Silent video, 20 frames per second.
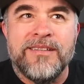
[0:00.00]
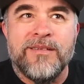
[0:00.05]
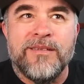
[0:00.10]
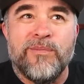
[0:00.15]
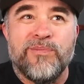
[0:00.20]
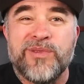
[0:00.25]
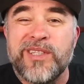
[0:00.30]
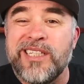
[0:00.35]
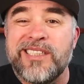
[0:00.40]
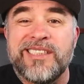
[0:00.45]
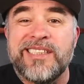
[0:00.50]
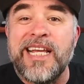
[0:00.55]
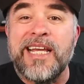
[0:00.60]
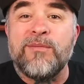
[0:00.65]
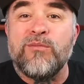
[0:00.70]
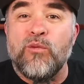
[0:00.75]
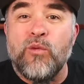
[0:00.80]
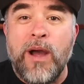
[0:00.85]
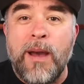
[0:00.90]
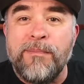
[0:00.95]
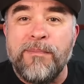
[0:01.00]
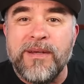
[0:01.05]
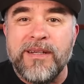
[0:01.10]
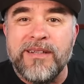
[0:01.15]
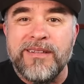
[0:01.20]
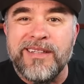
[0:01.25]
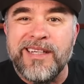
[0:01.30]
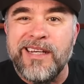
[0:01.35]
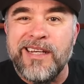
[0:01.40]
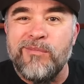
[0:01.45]
the same
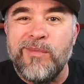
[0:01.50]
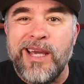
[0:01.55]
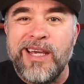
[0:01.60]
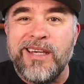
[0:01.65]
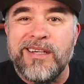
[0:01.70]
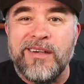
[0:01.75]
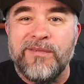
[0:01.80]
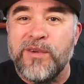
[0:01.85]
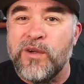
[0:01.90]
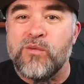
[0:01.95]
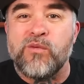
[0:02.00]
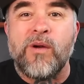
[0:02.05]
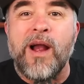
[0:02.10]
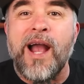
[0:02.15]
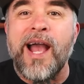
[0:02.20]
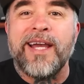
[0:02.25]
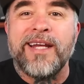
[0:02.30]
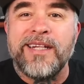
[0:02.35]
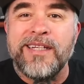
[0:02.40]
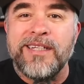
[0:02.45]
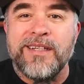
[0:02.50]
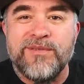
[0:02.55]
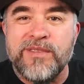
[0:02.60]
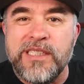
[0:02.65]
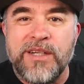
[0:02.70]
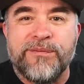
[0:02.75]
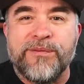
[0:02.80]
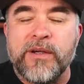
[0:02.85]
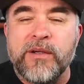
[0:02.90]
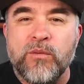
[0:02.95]
weapon can make a variety of
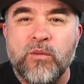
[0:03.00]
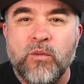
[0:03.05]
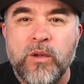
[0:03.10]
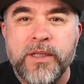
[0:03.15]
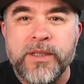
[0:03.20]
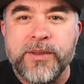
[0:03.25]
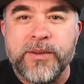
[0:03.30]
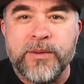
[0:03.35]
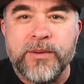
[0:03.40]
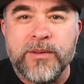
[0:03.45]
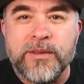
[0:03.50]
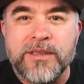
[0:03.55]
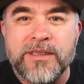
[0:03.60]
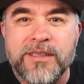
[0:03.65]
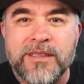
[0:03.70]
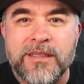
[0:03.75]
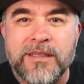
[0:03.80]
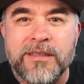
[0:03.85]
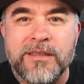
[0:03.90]
different wounds.